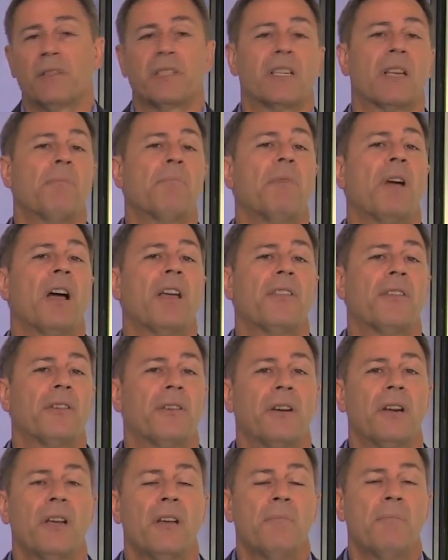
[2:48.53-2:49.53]
and some
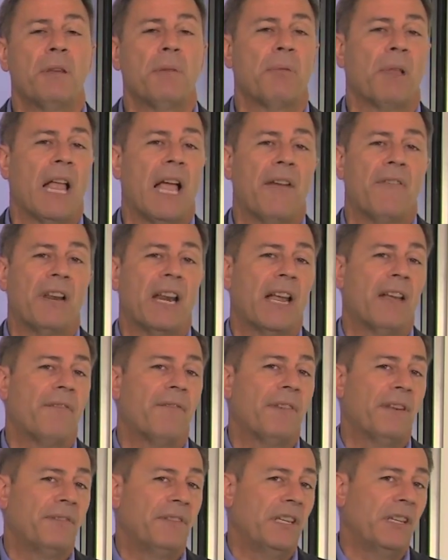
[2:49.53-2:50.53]
other people have it
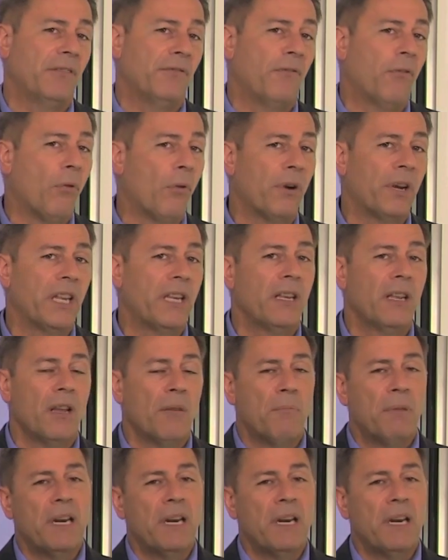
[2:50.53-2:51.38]
at 1540,